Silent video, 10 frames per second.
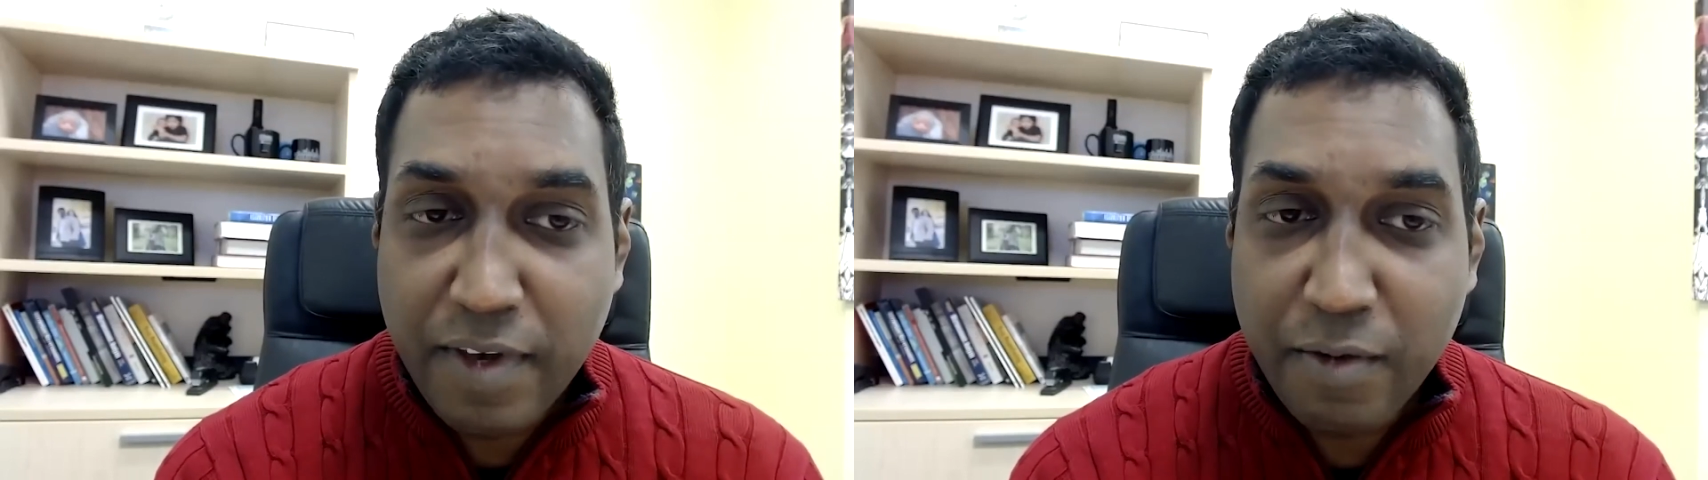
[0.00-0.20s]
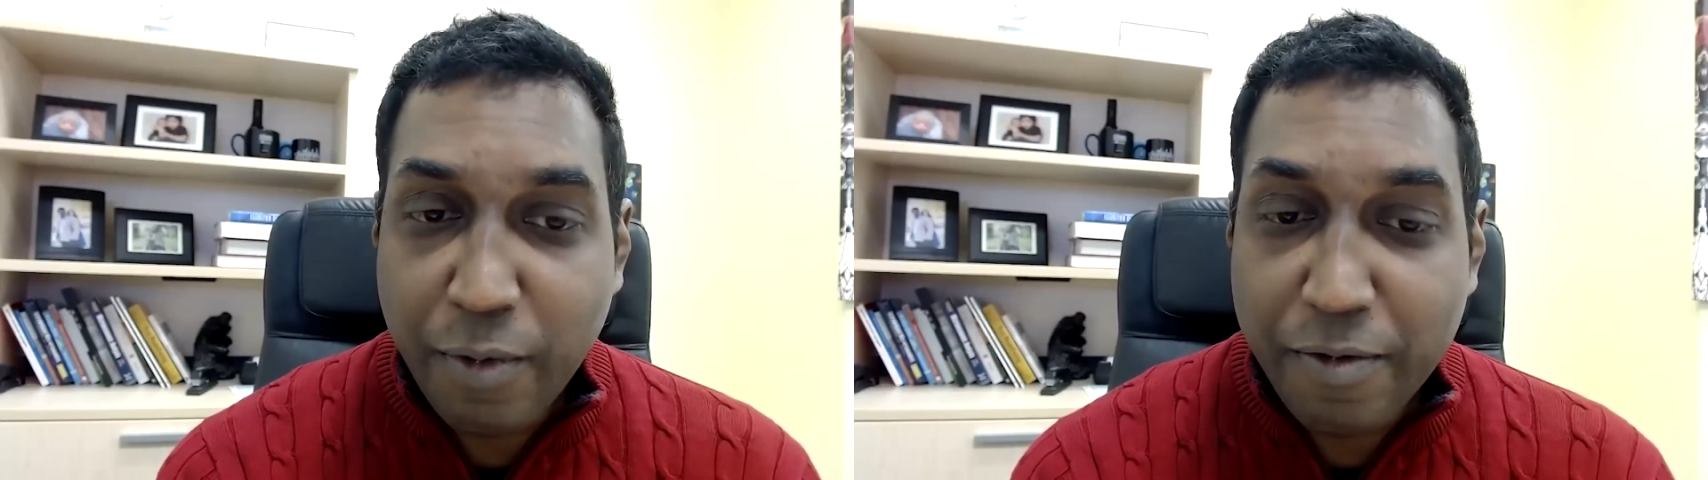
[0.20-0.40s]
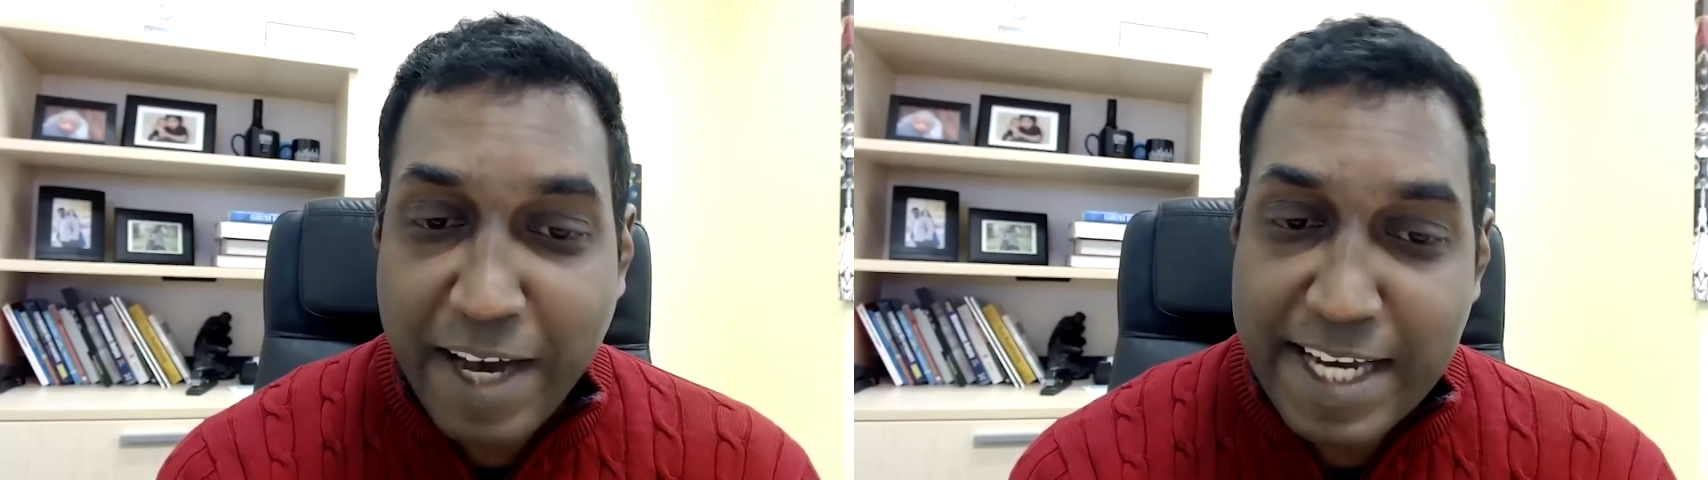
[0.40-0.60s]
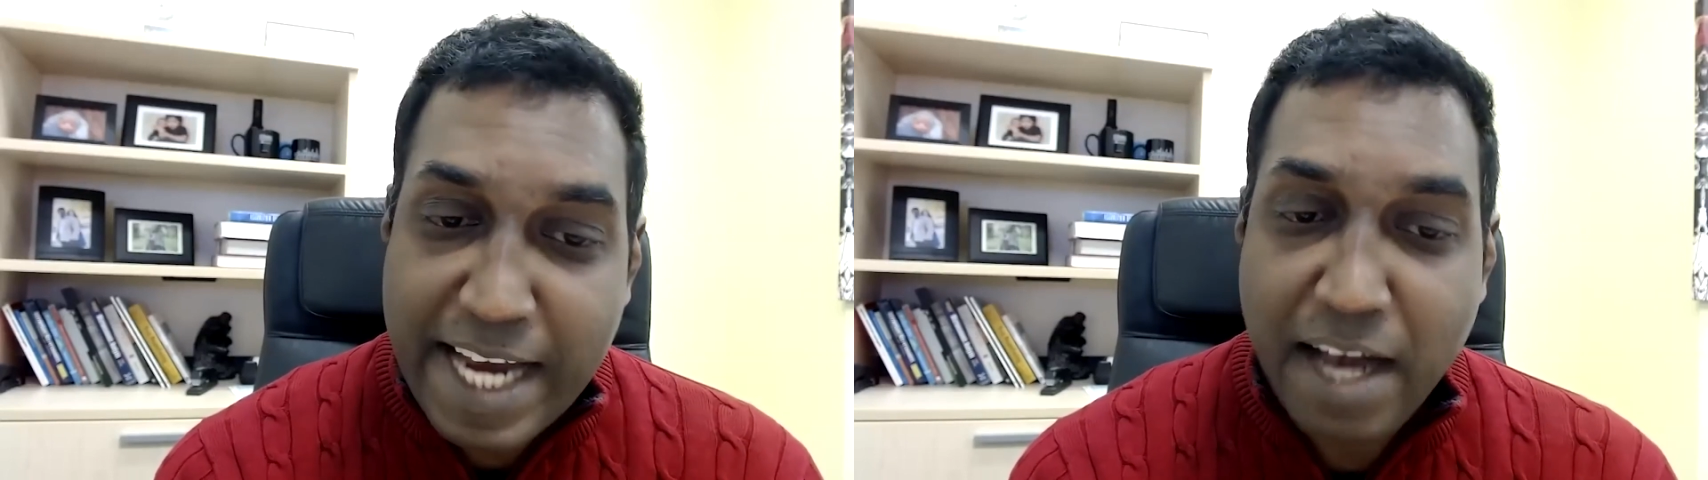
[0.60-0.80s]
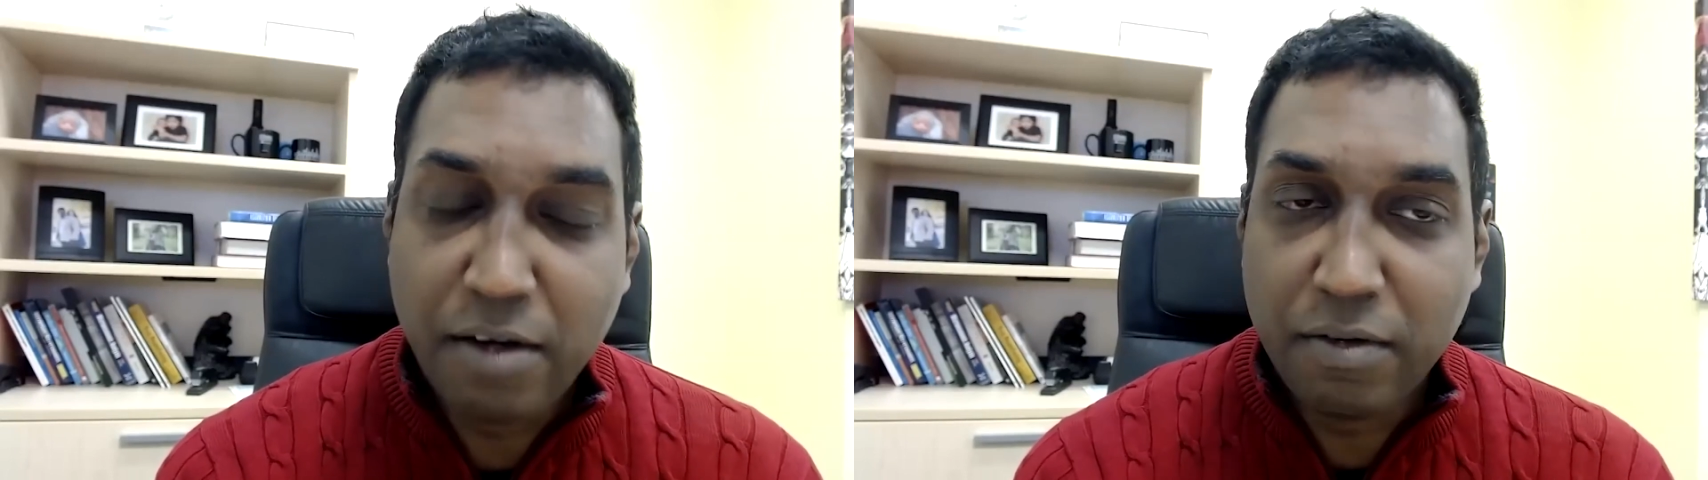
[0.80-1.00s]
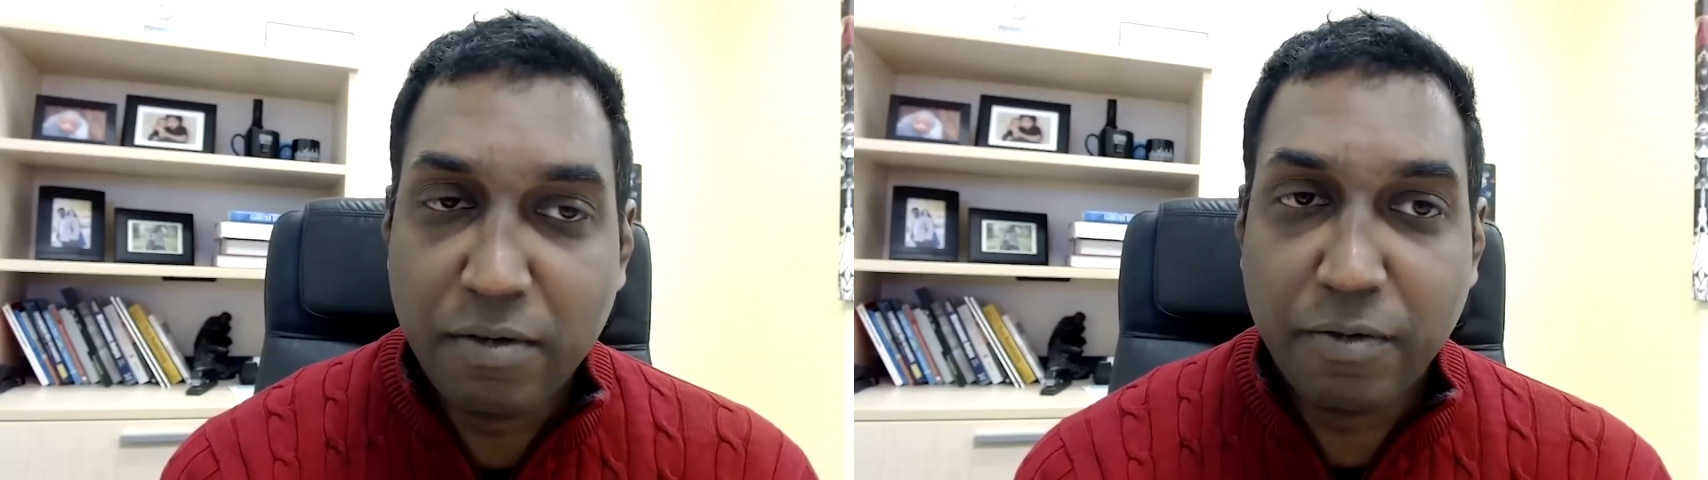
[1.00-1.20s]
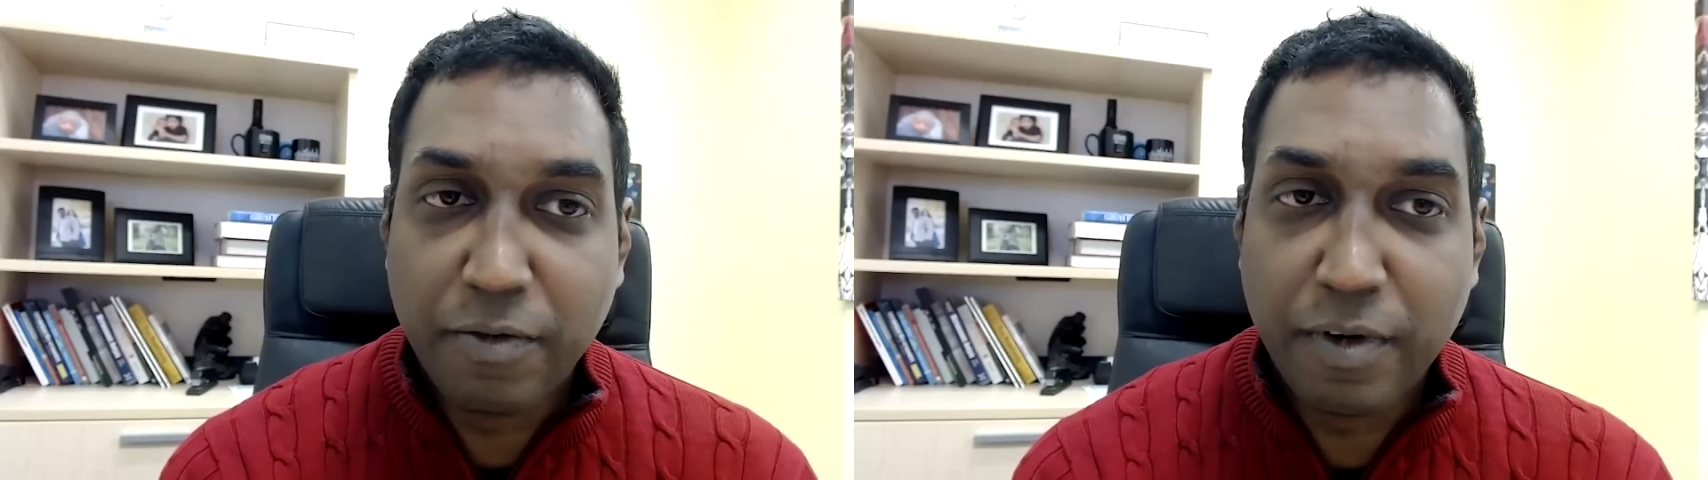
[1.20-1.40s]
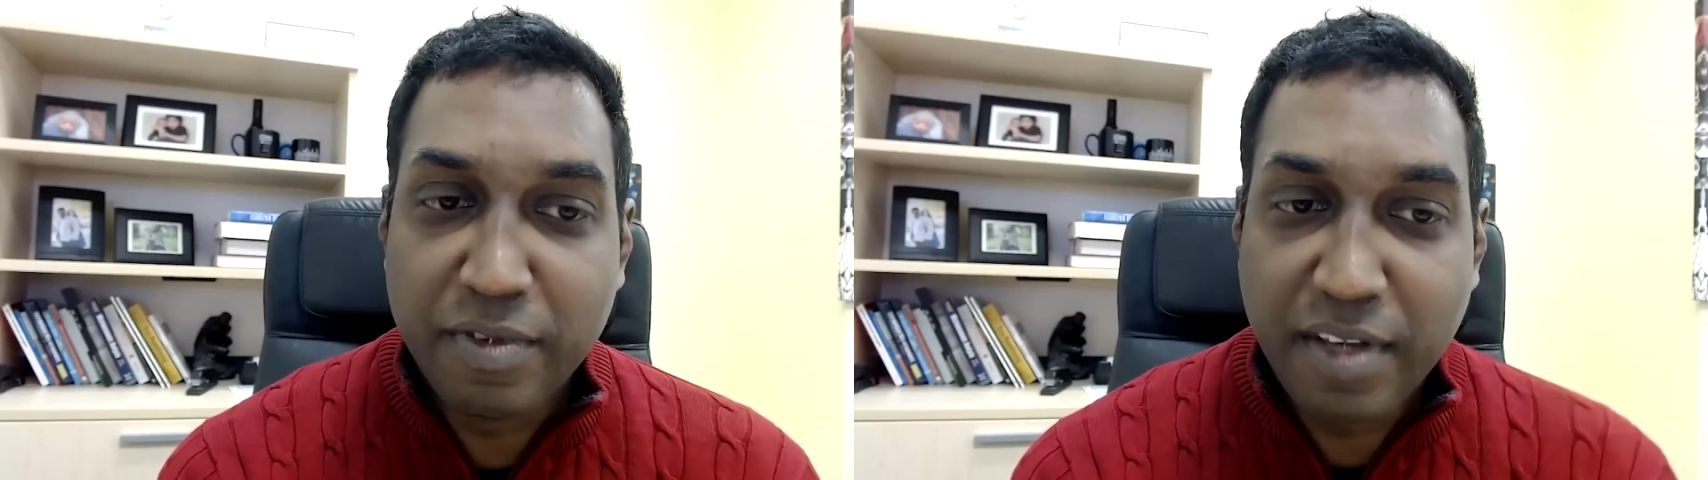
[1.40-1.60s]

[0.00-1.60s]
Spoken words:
And what we find out from